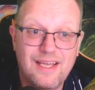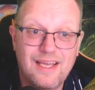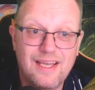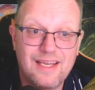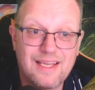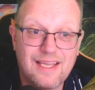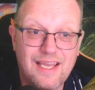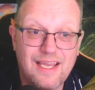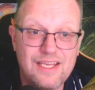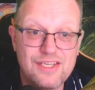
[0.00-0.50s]

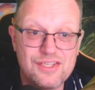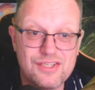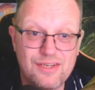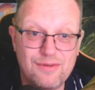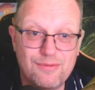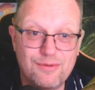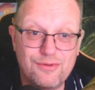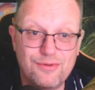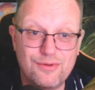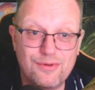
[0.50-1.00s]
Occasionally
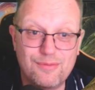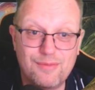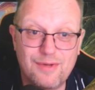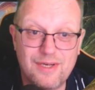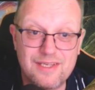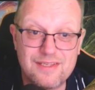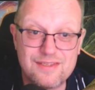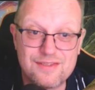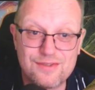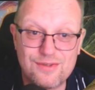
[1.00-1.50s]
we'll do the
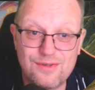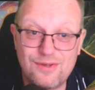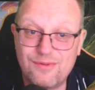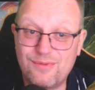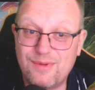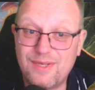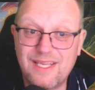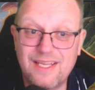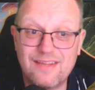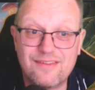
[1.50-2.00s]
-2, and if
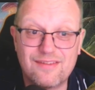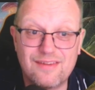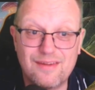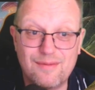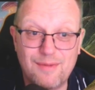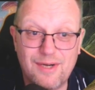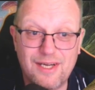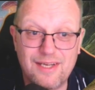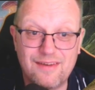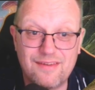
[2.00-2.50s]
we get to the
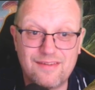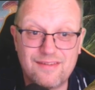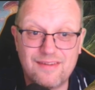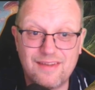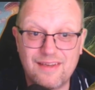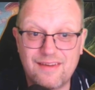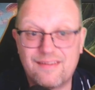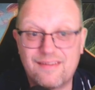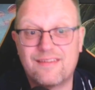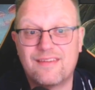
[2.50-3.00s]

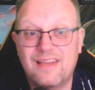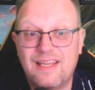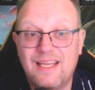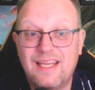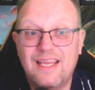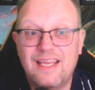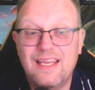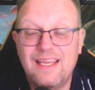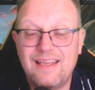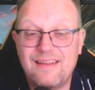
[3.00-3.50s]
-6,
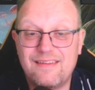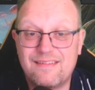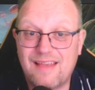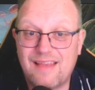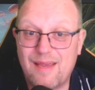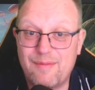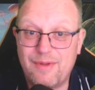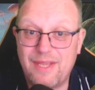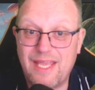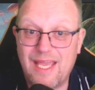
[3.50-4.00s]
it's
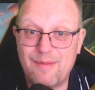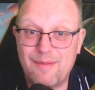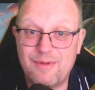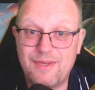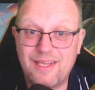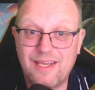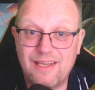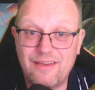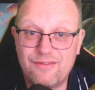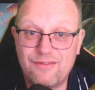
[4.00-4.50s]
happy
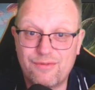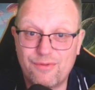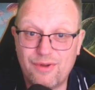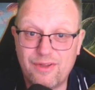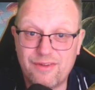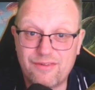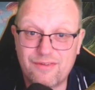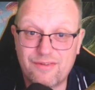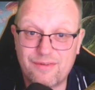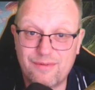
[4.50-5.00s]
days for
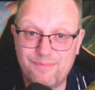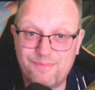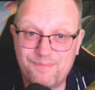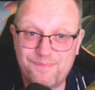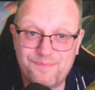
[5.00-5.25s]
us.